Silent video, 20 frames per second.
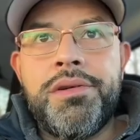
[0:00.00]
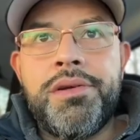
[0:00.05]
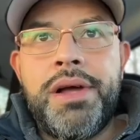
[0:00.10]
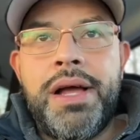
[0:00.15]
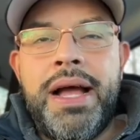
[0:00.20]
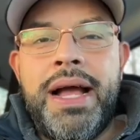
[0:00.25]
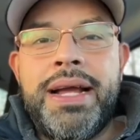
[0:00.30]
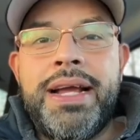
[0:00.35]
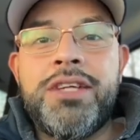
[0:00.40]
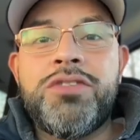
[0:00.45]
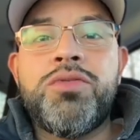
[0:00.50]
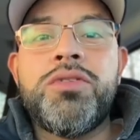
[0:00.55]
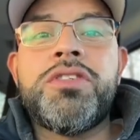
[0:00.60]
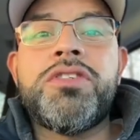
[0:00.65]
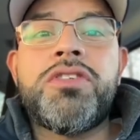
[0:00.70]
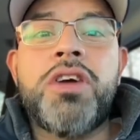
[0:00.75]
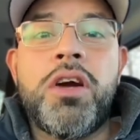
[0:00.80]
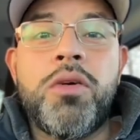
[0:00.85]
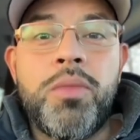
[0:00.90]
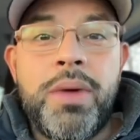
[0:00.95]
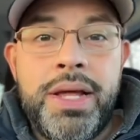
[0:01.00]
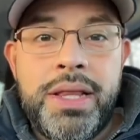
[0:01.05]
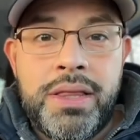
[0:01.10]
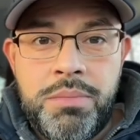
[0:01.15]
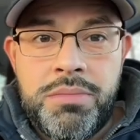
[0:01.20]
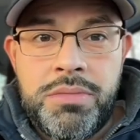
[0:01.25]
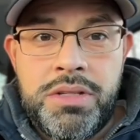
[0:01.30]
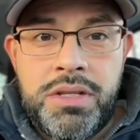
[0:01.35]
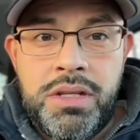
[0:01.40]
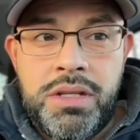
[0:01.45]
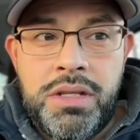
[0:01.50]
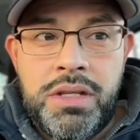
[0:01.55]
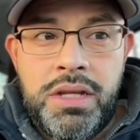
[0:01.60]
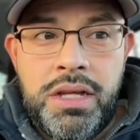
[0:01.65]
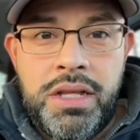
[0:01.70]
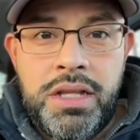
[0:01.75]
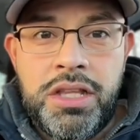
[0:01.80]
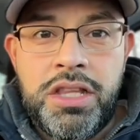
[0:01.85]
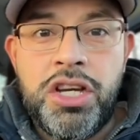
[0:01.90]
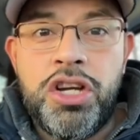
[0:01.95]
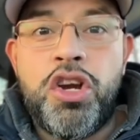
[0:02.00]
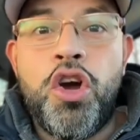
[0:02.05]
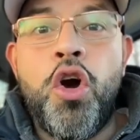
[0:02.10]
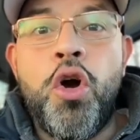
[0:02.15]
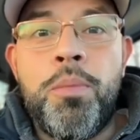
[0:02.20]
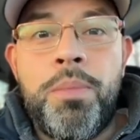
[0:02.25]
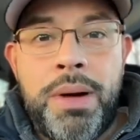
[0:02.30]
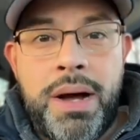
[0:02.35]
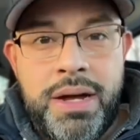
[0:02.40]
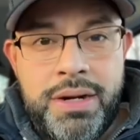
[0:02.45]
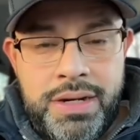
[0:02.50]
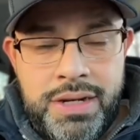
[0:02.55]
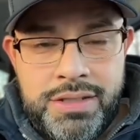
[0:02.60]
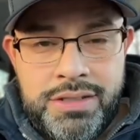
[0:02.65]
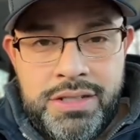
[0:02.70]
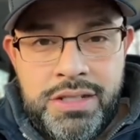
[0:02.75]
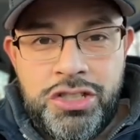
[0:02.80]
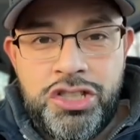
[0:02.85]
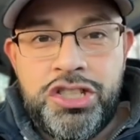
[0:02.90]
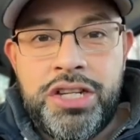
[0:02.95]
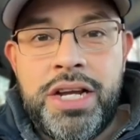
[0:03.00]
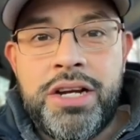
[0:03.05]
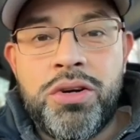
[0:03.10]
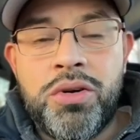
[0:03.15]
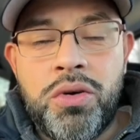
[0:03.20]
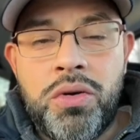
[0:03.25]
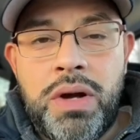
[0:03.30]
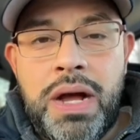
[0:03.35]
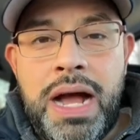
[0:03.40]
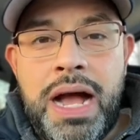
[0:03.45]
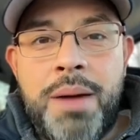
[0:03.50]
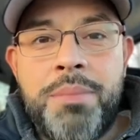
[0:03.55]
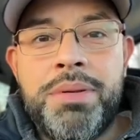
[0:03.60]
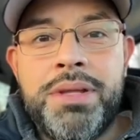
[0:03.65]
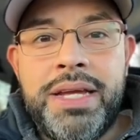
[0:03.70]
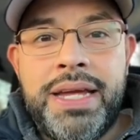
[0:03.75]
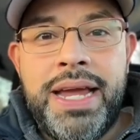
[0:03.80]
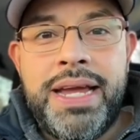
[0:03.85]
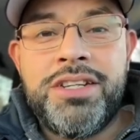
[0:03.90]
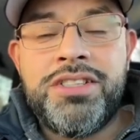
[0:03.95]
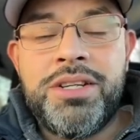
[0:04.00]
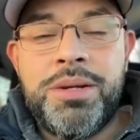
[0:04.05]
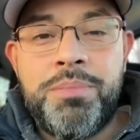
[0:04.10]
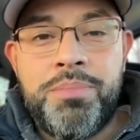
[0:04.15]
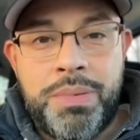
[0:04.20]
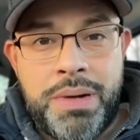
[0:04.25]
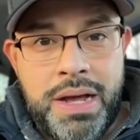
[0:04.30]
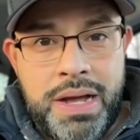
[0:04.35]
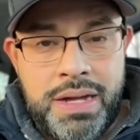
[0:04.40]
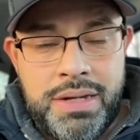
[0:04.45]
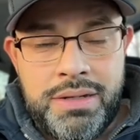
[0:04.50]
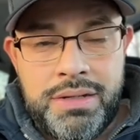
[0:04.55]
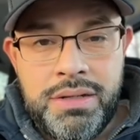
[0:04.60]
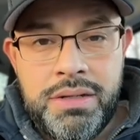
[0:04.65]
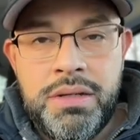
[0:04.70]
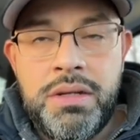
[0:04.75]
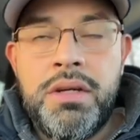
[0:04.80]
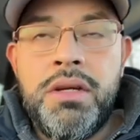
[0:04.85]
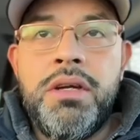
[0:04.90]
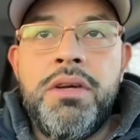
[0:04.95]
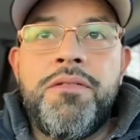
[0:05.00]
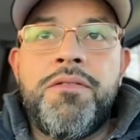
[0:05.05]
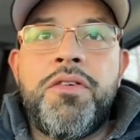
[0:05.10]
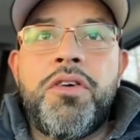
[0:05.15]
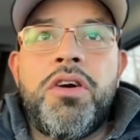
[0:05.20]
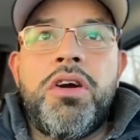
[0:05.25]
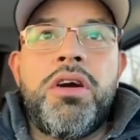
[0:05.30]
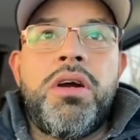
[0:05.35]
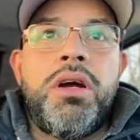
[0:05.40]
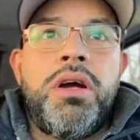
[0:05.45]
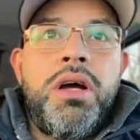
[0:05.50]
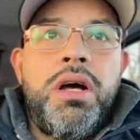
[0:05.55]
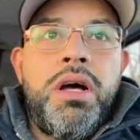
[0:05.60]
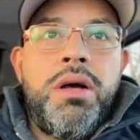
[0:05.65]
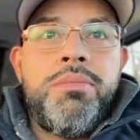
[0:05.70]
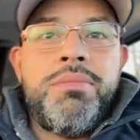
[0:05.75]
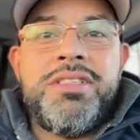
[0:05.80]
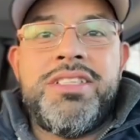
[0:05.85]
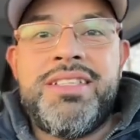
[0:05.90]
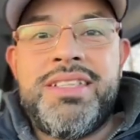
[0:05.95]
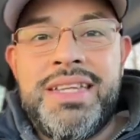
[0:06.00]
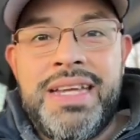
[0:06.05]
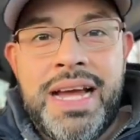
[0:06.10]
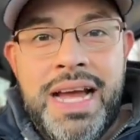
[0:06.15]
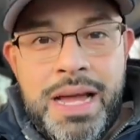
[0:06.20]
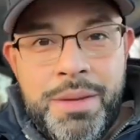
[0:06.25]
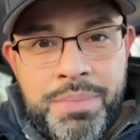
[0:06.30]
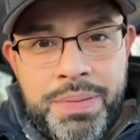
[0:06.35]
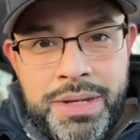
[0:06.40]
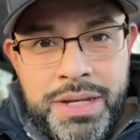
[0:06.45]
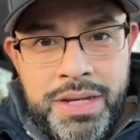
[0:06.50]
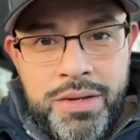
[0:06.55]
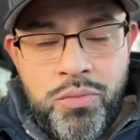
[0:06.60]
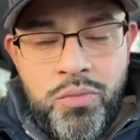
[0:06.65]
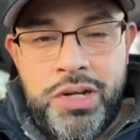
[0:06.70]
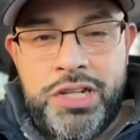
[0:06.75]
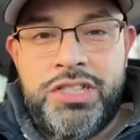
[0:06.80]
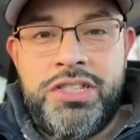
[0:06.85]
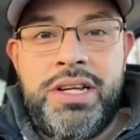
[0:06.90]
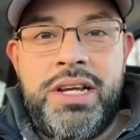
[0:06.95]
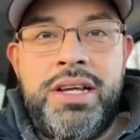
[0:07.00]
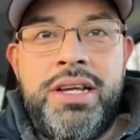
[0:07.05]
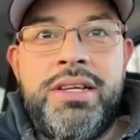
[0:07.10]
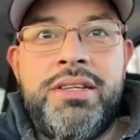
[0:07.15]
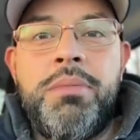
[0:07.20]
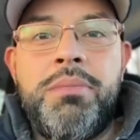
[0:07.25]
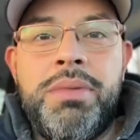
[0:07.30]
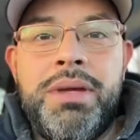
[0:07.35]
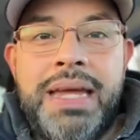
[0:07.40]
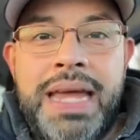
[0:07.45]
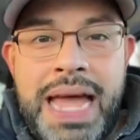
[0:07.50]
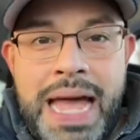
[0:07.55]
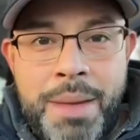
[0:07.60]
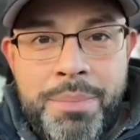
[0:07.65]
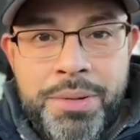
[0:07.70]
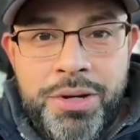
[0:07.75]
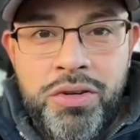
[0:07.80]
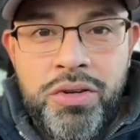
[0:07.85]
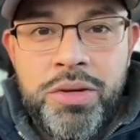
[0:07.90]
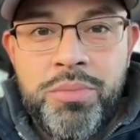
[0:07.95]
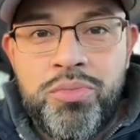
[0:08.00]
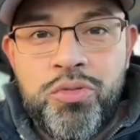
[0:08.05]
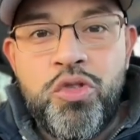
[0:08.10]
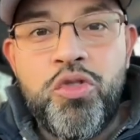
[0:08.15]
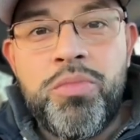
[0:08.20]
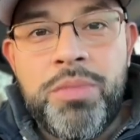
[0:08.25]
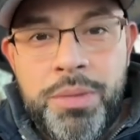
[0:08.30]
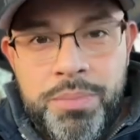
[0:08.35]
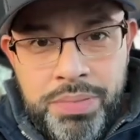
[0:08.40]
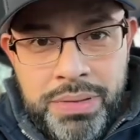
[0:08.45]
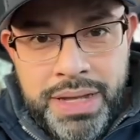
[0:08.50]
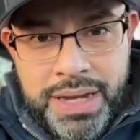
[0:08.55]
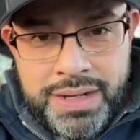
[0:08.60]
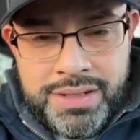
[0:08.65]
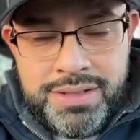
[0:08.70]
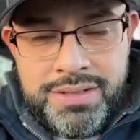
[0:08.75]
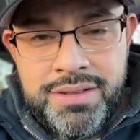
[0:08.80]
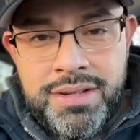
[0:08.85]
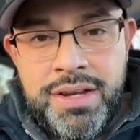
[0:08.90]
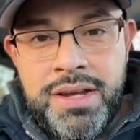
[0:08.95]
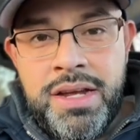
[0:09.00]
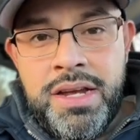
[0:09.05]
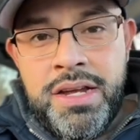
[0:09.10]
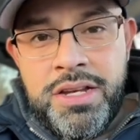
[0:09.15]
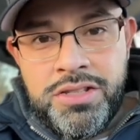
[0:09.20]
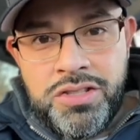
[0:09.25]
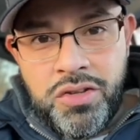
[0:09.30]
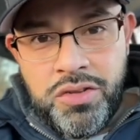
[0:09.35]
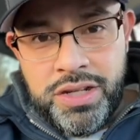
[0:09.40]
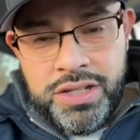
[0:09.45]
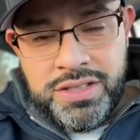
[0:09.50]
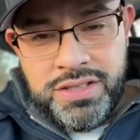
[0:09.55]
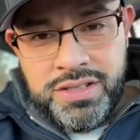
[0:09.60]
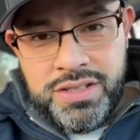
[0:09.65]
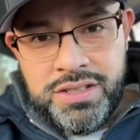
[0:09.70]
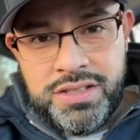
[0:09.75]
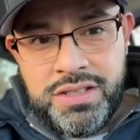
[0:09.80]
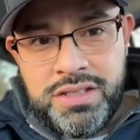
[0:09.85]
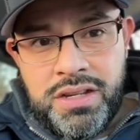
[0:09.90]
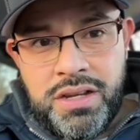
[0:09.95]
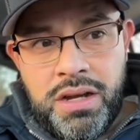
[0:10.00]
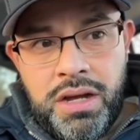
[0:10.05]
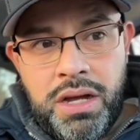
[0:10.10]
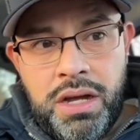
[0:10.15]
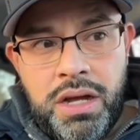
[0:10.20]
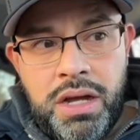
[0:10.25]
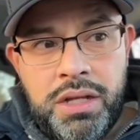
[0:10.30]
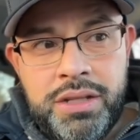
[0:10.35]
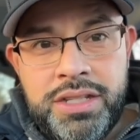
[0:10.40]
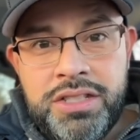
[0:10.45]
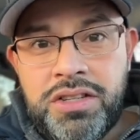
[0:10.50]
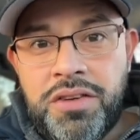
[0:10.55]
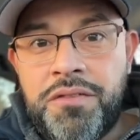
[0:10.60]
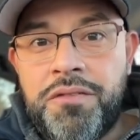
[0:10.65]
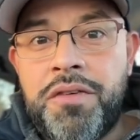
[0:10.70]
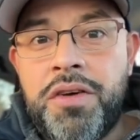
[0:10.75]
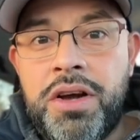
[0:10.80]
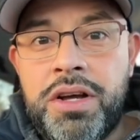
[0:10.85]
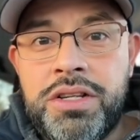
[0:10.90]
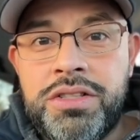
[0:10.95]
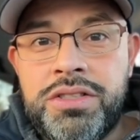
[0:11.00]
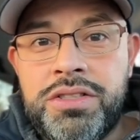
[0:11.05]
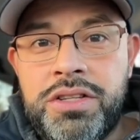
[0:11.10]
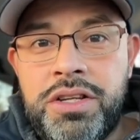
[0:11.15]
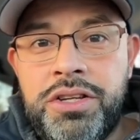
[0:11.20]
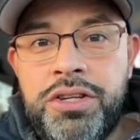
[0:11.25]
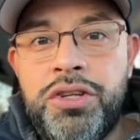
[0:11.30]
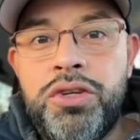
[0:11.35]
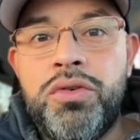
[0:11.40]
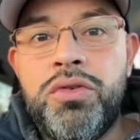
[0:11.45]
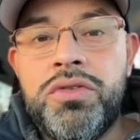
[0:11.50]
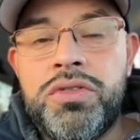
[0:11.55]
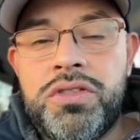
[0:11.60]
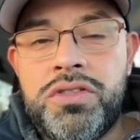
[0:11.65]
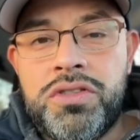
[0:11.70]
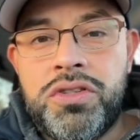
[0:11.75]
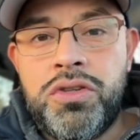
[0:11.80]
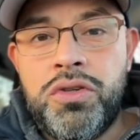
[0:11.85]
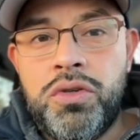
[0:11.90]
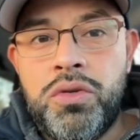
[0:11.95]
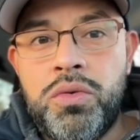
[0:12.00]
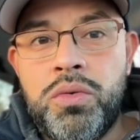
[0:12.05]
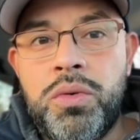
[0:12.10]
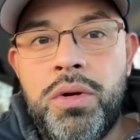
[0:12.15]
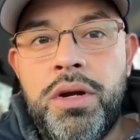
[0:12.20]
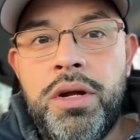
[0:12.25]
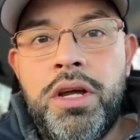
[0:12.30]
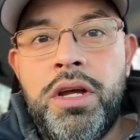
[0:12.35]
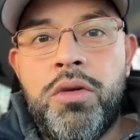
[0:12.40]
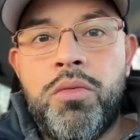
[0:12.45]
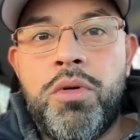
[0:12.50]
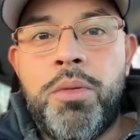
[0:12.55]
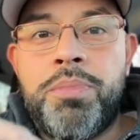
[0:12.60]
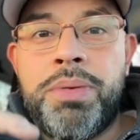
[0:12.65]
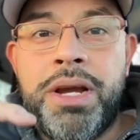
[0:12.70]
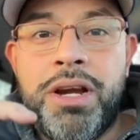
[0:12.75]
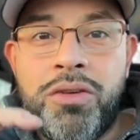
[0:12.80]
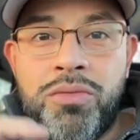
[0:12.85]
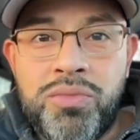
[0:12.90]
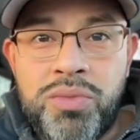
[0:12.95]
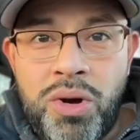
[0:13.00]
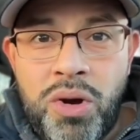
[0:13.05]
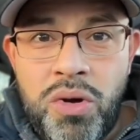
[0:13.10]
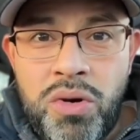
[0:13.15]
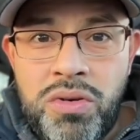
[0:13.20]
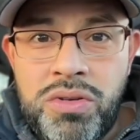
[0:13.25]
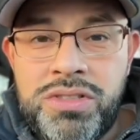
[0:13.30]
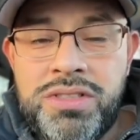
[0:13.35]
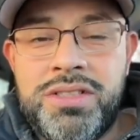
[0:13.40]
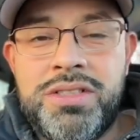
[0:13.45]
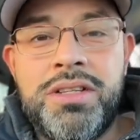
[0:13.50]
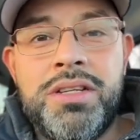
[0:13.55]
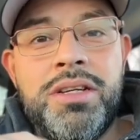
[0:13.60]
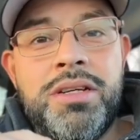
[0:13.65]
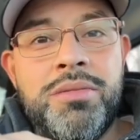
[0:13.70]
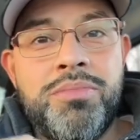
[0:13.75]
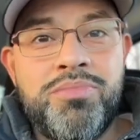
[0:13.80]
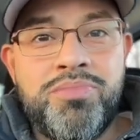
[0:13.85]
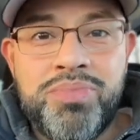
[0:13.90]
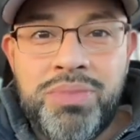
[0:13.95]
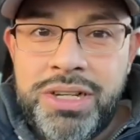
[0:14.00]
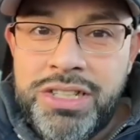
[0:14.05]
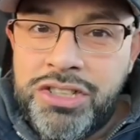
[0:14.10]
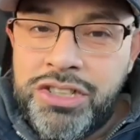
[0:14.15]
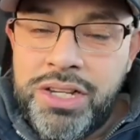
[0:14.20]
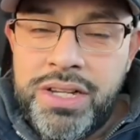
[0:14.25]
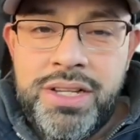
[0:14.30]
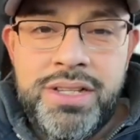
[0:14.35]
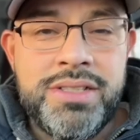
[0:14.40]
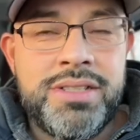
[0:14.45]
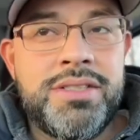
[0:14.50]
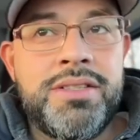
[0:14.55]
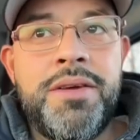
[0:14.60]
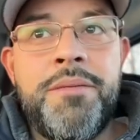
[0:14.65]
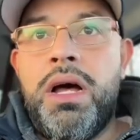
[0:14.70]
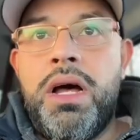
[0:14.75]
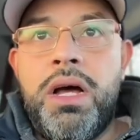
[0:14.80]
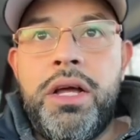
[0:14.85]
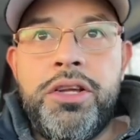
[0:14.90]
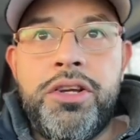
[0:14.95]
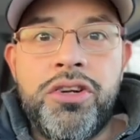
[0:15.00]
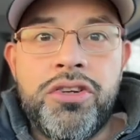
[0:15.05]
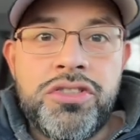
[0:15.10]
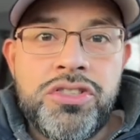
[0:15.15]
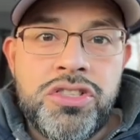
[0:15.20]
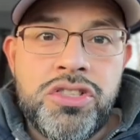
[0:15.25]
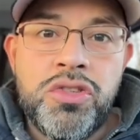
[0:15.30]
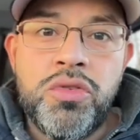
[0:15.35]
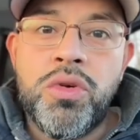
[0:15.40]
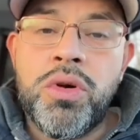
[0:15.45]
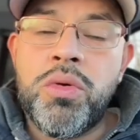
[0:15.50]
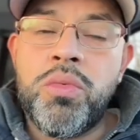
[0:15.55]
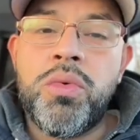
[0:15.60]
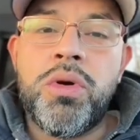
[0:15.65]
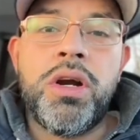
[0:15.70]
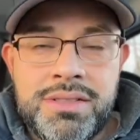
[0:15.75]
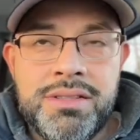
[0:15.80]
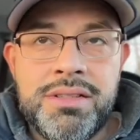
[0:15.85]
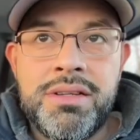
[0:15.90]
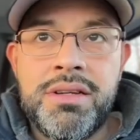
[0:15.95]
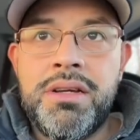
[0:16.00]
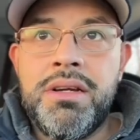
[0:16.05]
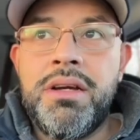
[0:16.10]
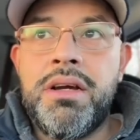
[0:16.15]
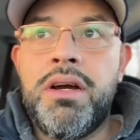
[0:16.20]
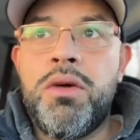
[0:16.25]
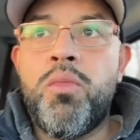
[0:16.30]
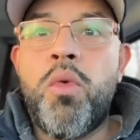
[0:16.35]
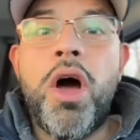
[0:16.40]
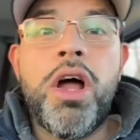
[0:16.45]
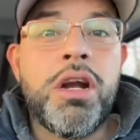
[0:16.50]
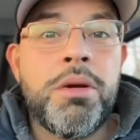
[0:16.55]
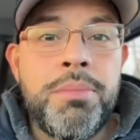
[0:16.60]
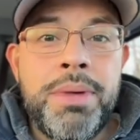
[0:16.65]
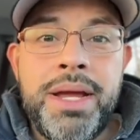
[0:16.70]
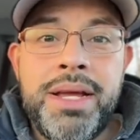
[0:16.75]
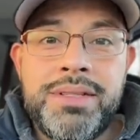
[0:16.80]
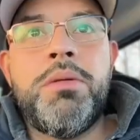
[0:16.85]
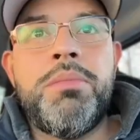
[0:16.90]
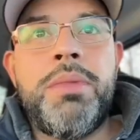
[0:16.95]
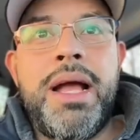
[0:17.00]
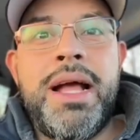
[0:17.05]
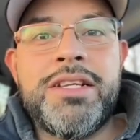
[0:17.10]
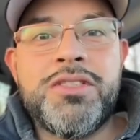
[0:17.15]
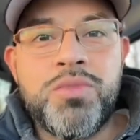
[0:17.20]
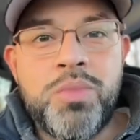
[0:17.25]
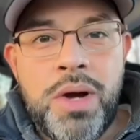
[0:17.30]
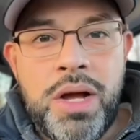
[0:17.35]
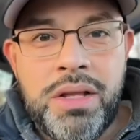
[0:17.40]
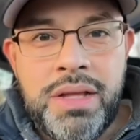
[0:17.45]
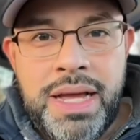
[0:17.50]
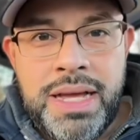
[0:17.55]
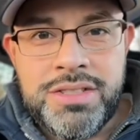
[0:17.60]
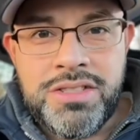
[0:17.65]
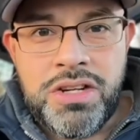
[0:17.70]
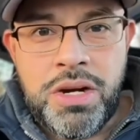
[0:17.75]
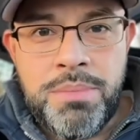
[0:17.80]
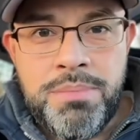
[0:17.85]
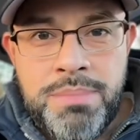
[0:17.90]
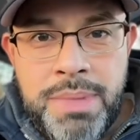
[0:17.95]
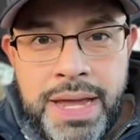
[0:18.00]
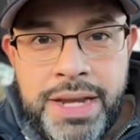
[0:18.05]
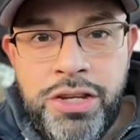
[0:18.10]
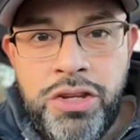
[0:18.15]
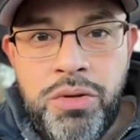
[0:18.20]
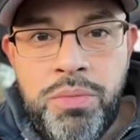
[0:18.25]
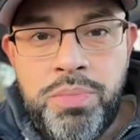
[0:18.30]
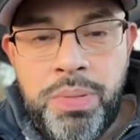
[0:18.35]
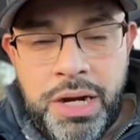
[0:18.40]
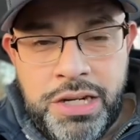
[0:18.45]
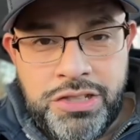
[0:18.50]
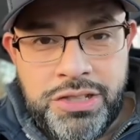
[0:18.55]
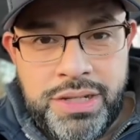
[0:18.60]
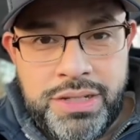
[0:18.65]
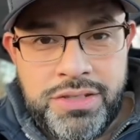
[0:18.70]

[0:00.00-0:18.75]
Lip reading: I guess we'll start with the GO bond. It's a general obligation bond for CIP, which is capital improvement plans. So this is these are funds used to repair roads, bridges, your sewer work, water mains, as well as our menu budget.